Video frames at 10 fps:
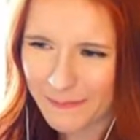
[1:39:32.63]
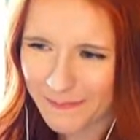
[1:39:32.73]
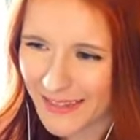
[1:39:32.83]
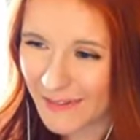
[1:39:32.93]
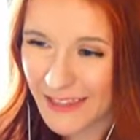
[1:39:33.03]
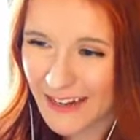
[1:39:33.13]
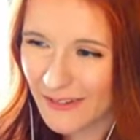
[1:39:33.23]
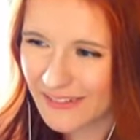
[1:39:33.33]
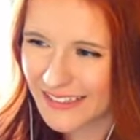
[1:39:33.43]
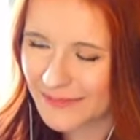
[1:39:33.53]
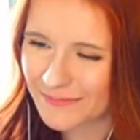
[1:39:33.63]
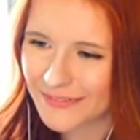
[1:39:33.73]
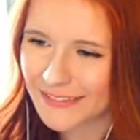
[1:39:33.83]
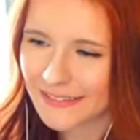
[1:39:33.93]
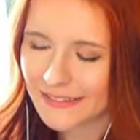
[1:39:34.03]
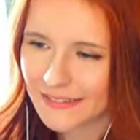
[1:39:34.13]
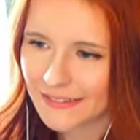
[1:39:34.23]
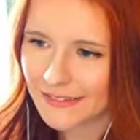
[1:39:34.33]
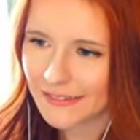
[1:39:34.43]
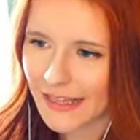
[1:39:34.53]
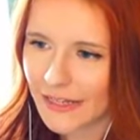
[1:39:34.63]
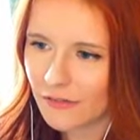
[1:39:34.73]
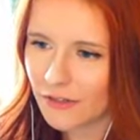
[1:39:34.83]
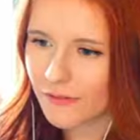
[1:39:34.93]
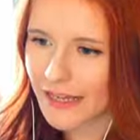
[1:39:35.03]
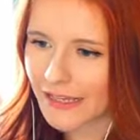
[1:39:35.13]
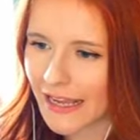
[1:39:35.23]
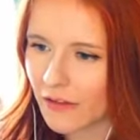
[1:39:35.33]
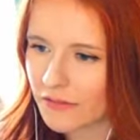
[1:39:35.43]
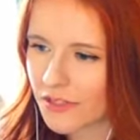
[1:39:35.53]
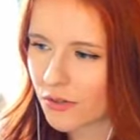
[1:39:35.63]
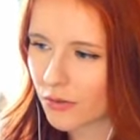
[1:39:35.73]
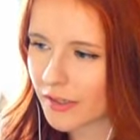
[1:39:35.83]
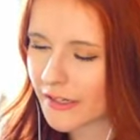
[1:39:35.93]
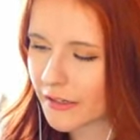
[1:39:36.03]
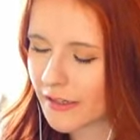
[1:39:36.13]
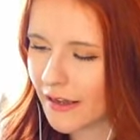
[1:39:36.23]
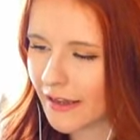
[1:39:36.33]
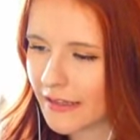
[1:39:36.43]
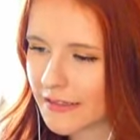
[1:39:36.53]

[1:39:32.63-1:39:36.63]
if that'll, I don't know if that counts toward it or not.